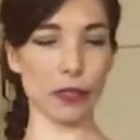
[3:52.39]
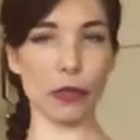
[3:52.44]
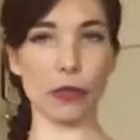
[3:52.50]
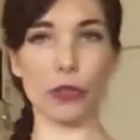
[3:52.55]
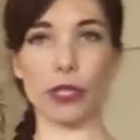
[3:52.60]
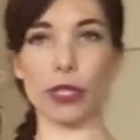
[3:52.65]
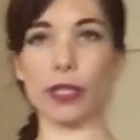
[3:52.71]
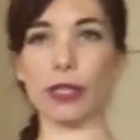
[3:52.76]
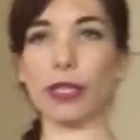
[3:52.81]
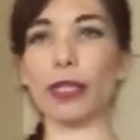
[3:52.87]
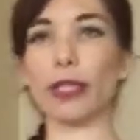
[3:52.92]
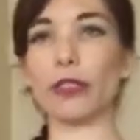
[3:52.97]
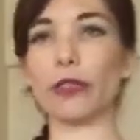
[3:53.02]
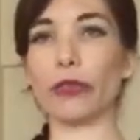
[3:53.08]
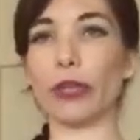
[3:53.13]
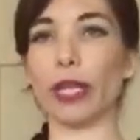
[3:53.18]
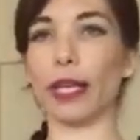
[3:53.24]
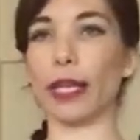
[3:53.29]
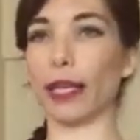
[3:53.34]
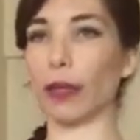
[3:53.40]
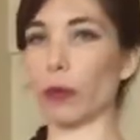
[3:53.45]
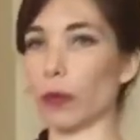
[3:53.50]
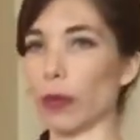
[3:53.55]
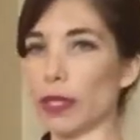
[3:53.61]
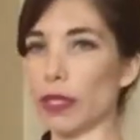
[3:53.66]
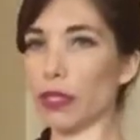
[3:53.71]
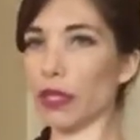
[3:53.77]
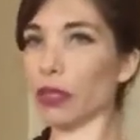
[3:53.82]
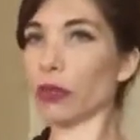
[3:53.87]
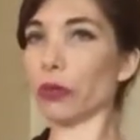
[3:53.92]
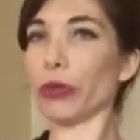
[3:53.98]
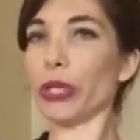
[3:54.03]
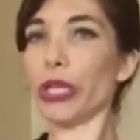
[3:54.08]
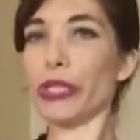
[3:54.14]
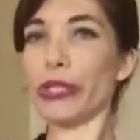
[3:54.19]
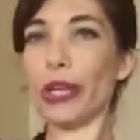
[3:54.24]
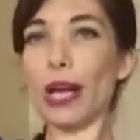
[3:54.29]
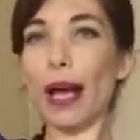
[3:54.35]
you're just going to try, like, once you
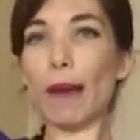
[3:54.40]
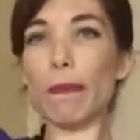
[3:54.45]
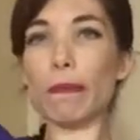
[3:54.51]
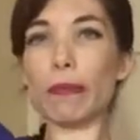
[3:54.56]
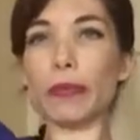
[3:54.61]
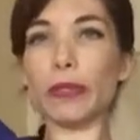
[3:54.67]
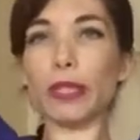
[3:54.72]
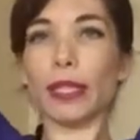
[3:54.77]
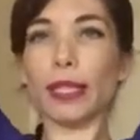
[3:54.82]
reach up,